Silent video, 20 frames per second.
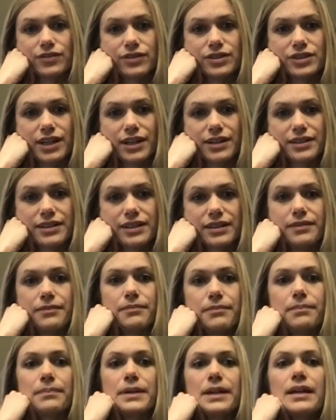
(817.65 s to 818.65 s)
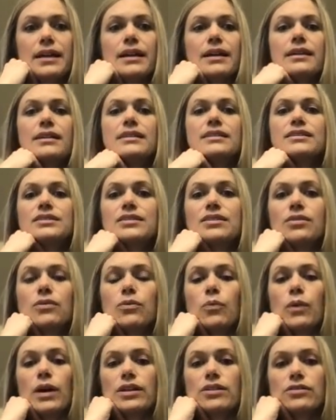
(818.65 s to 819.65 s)
redundant, because
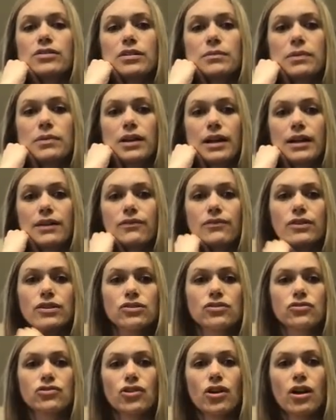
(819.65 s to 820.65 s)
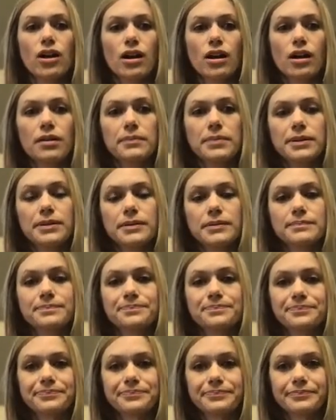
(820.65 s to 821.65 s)
when you're applying for a job,
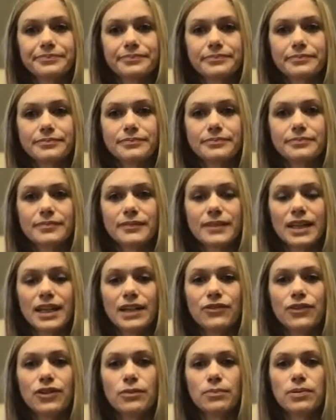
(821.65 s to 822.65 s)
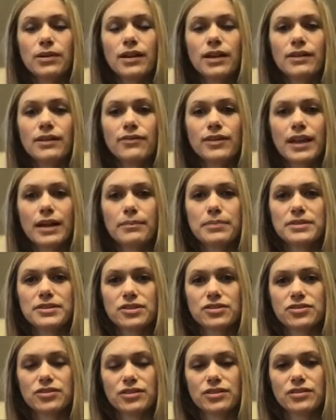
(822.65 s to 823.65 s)
if you're applying for that
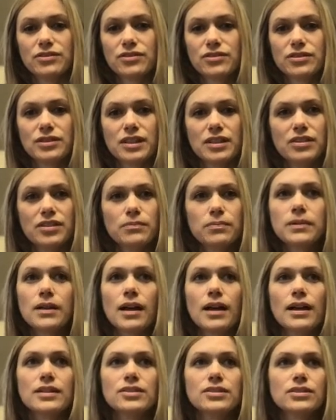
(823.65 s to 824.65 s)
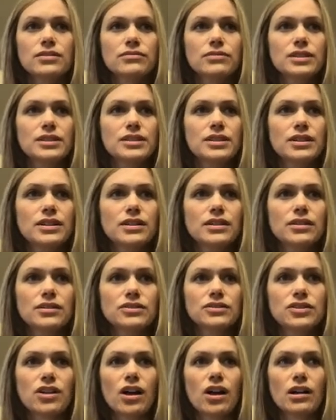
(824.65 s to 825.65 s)
position, so say you apply to a retail
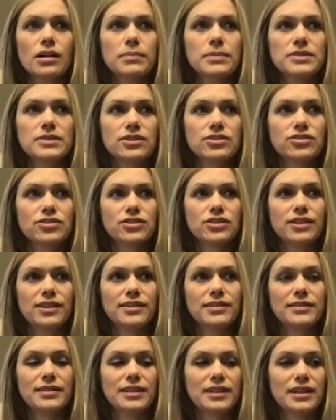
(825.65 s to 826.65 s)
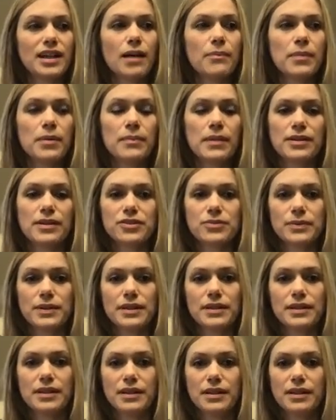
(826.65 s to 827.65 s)
stock position in a couple months
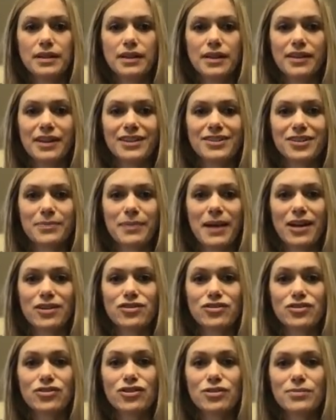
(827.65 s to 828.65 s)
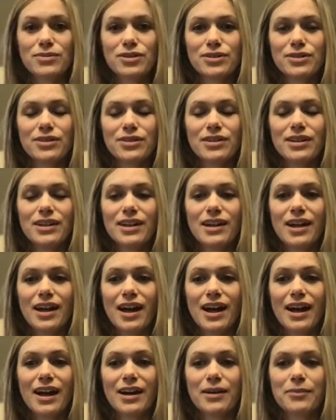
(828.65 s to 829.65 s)
when things are back to normal,
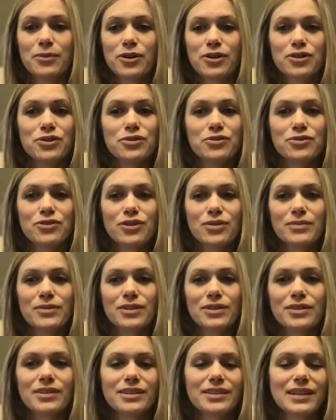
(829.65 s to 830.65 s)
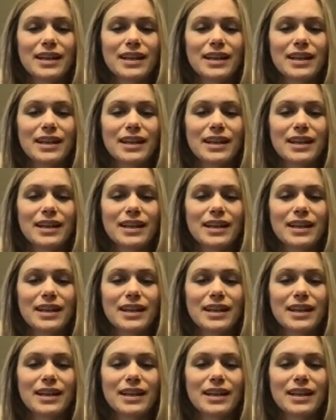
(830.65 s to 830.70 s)
or a new normal,